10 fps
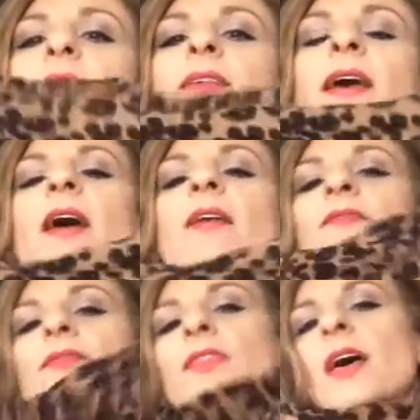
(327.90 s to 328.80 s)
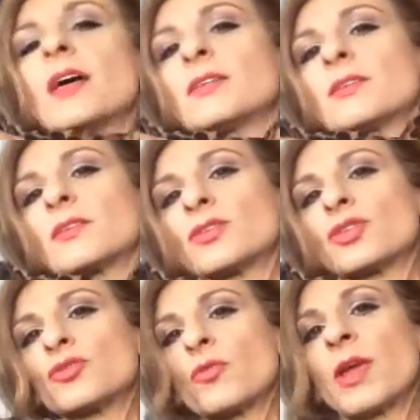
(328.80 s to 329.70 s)
to have that
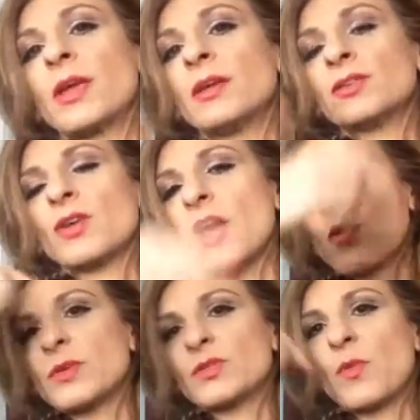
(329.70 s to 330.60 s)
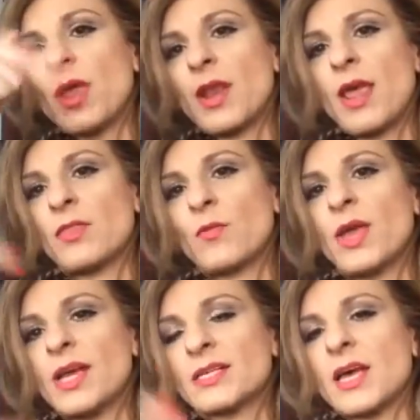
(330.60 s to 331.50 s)
showing. So I always wear it, and the way
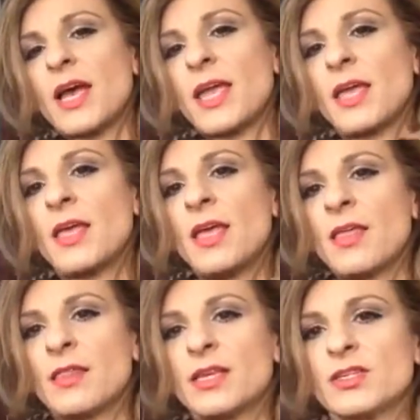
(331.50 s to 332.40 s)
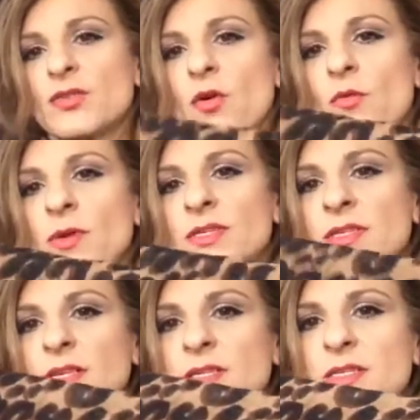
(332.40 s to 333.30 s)
I tie it, this
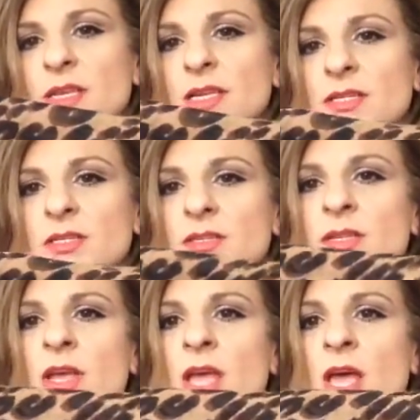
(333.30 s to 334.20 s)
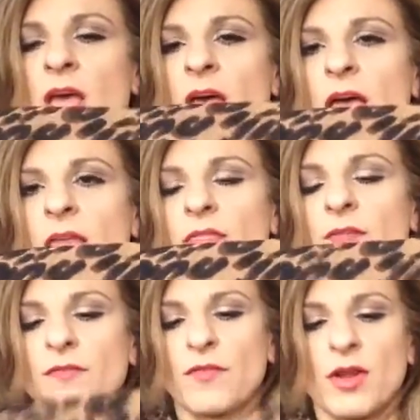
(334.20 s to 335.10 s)
always sits in the
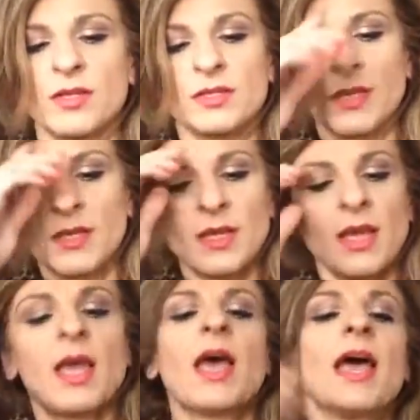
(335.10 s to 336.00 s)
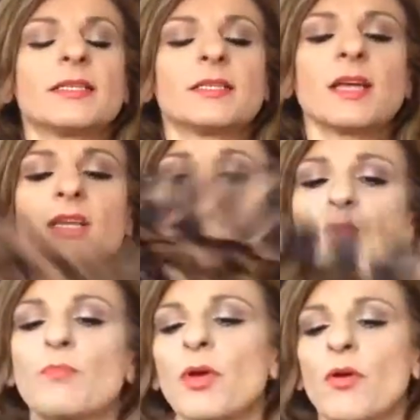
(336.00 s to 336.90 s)
front. It does
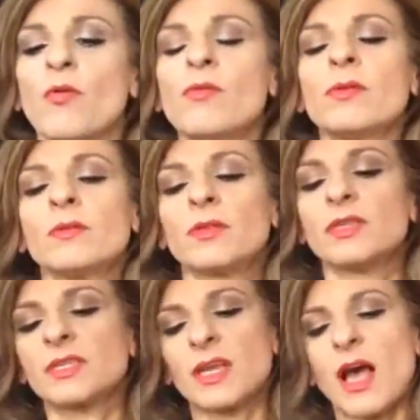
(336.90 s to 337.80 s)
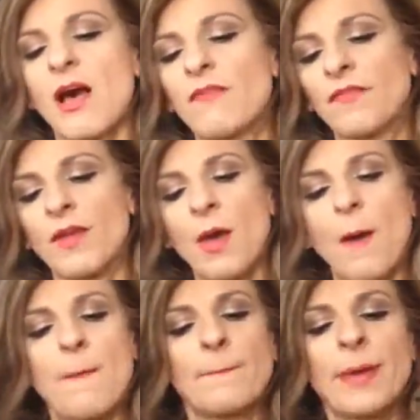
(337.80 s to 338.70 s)
pull the scarf,
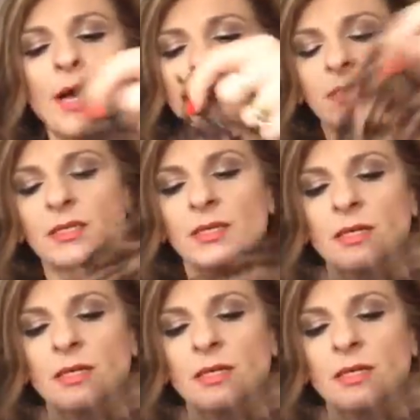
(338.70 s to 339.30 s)
but